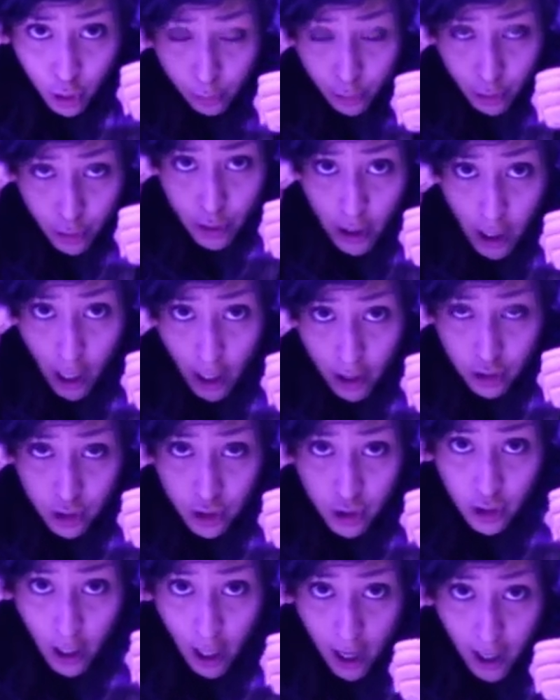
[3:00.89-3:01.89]
your shoulders
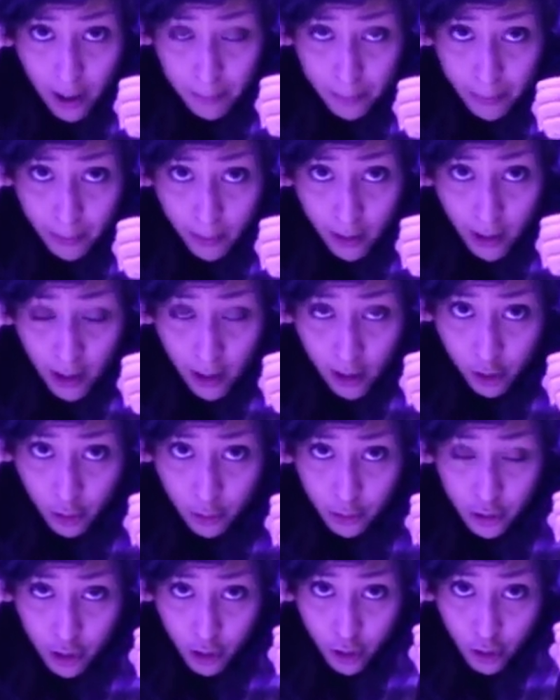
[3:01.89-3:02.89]
hunched up,
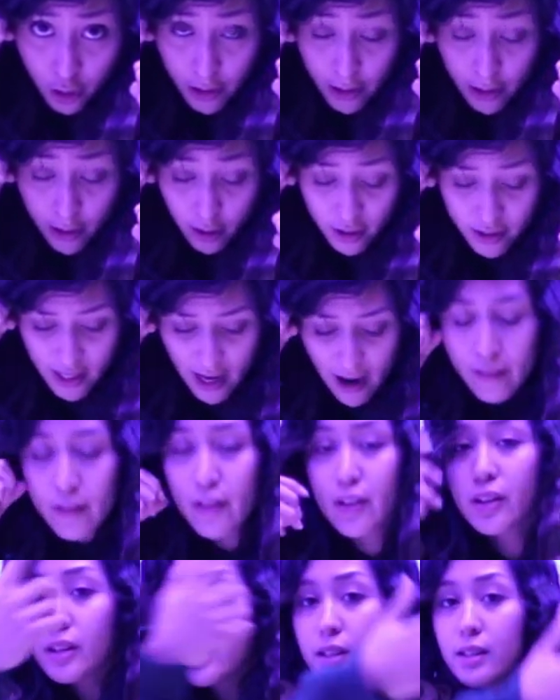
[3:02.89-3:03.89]
close to your ears.
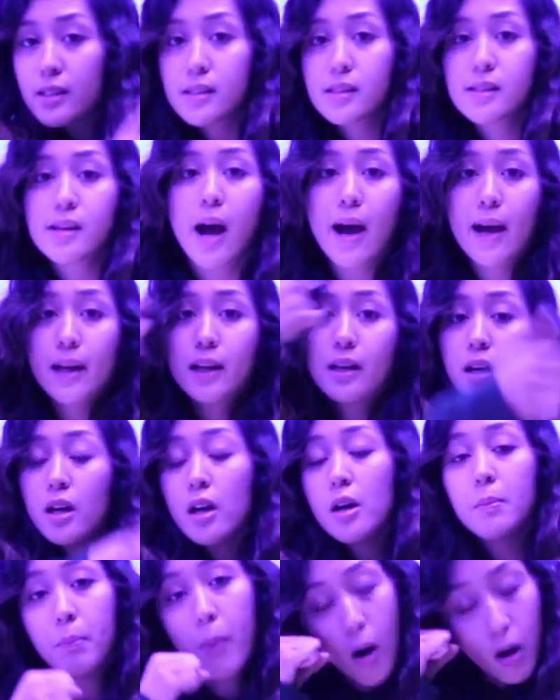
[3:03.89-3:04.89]
Everything is tight,
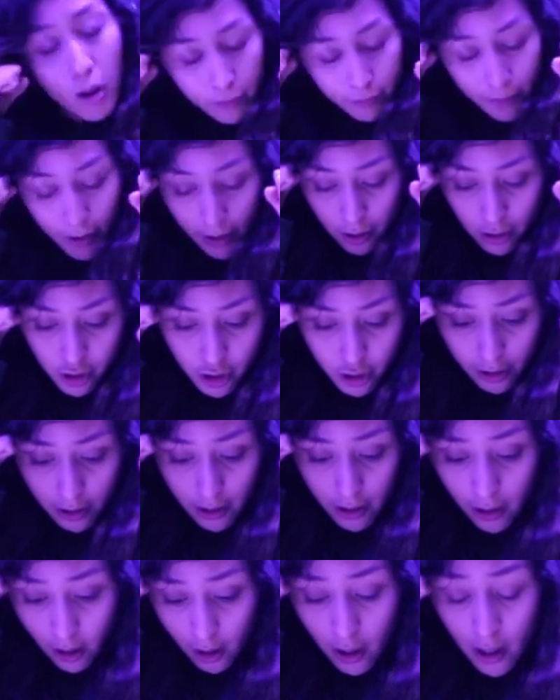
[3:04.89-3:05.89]
ball of
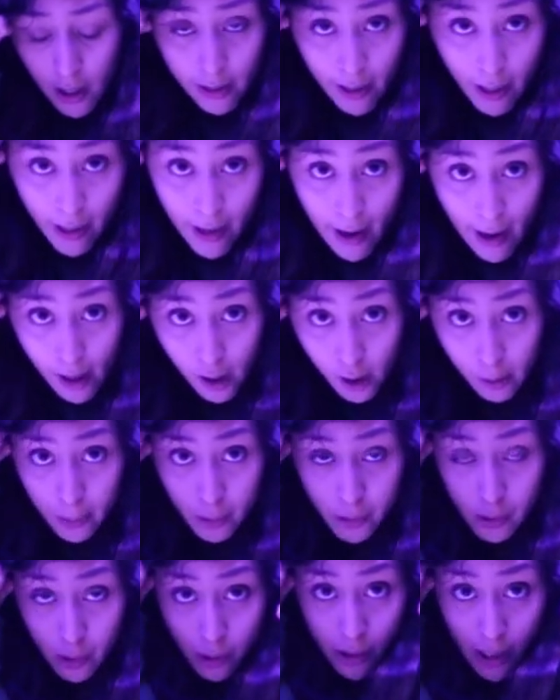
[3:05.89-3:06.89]
energy here. Okay,
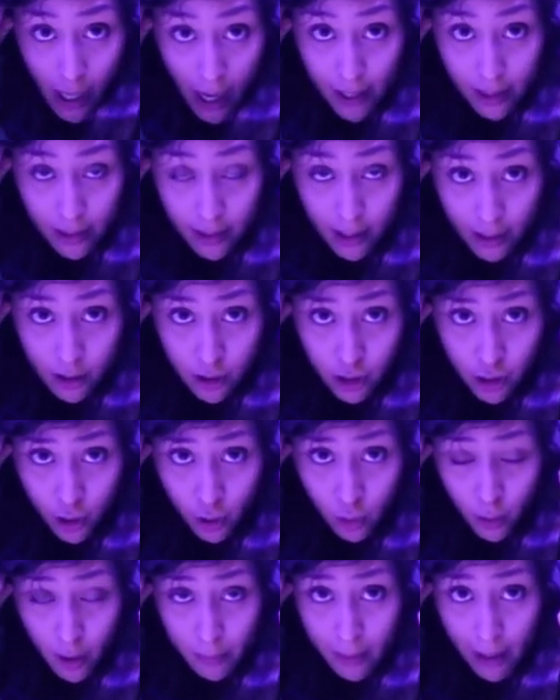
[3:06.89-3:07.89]
elbows are tight next
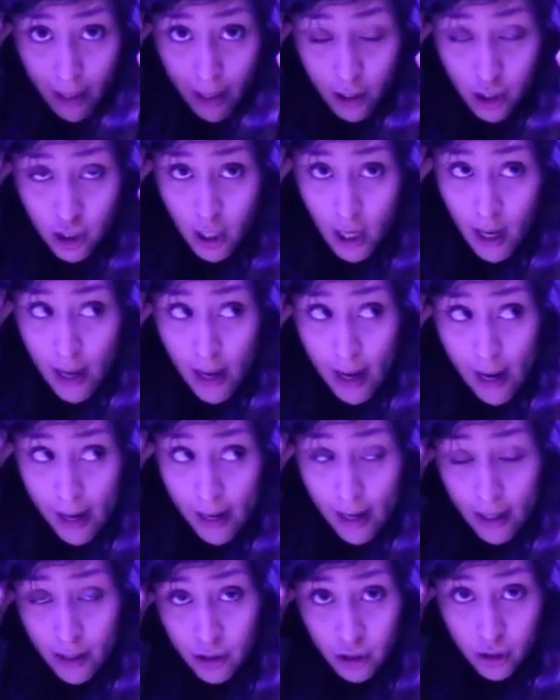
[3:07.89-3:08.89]
to your rib cage.
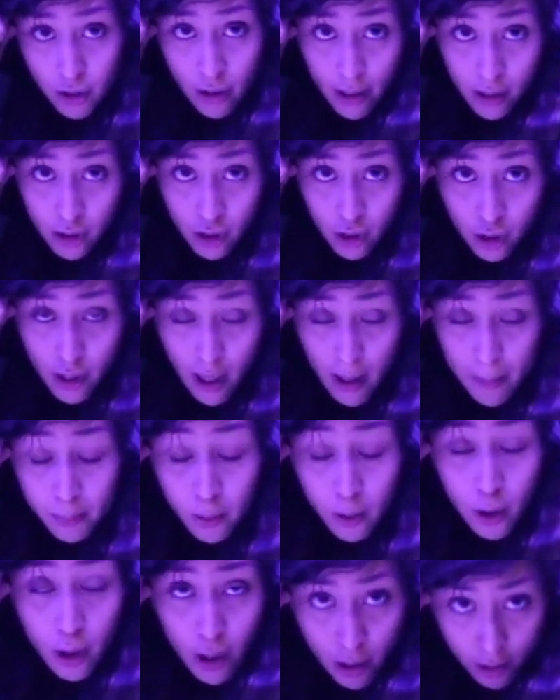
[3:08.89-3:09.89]
Hands are next to your
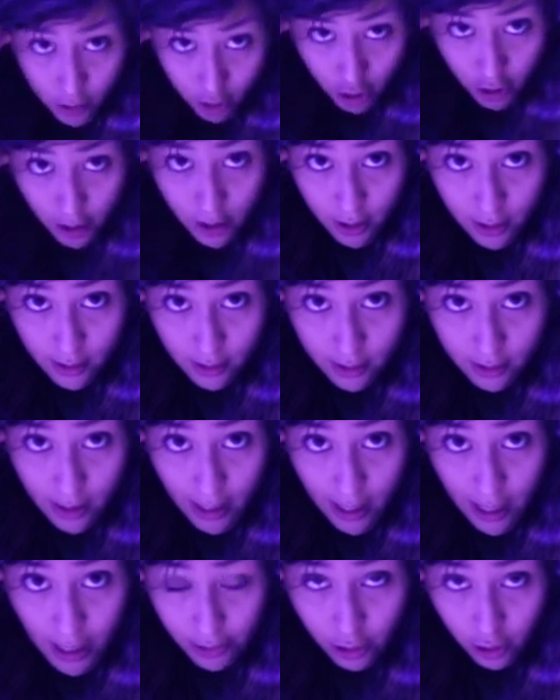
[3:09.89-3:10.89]
temple. Chin is
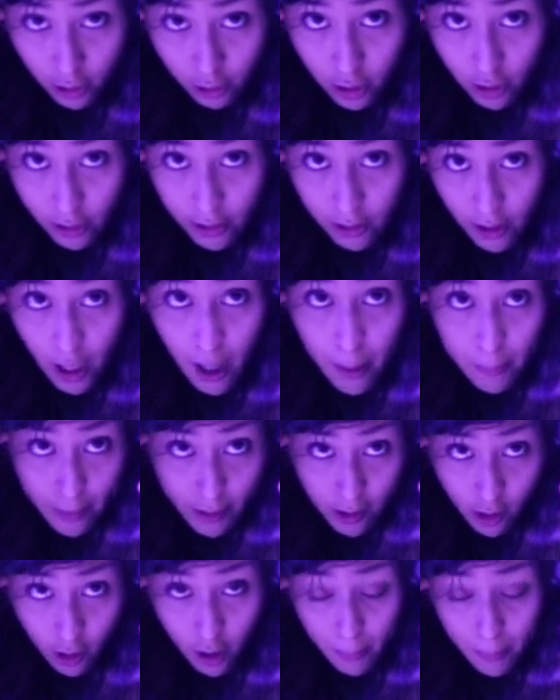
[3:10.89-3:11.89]
down. You're looking
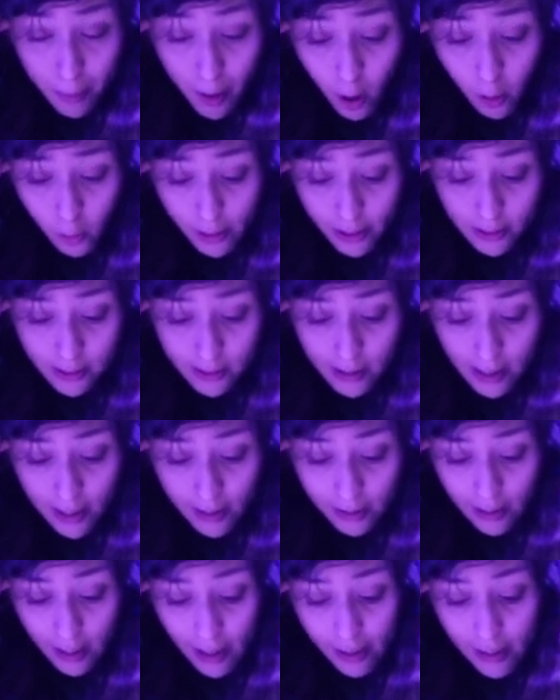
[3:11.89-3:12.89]
up at your opponent.
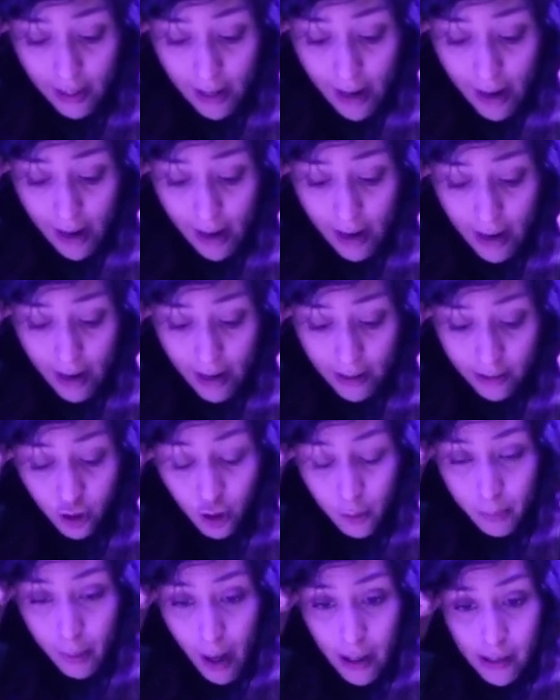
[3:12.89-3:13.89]
Okay,
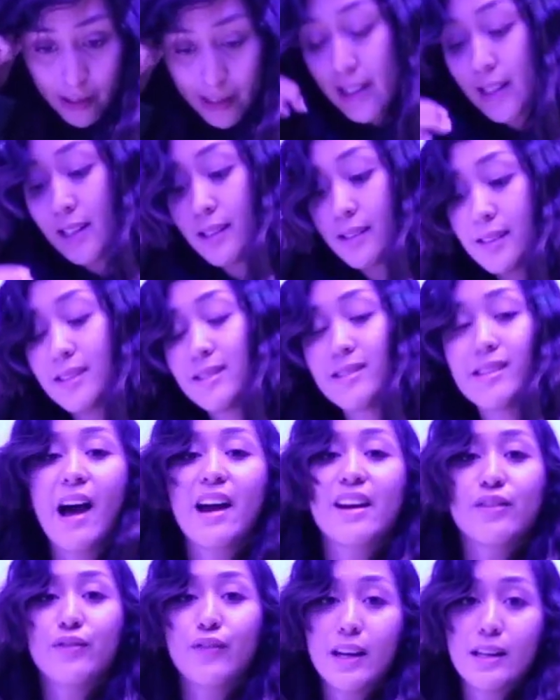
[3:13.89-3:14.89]
and your body is
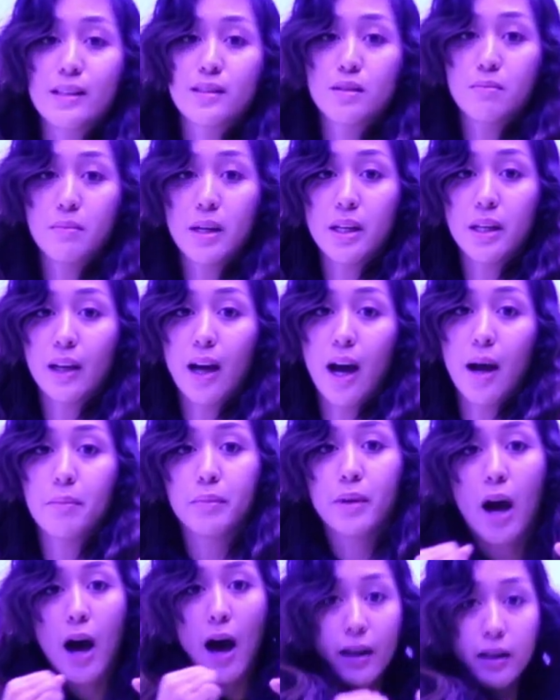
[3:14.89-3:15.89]
side face, meaning
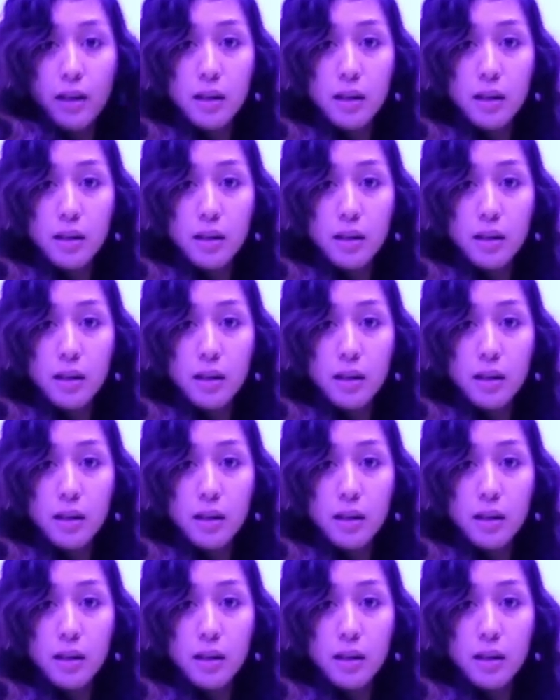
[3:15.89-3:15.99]
I'm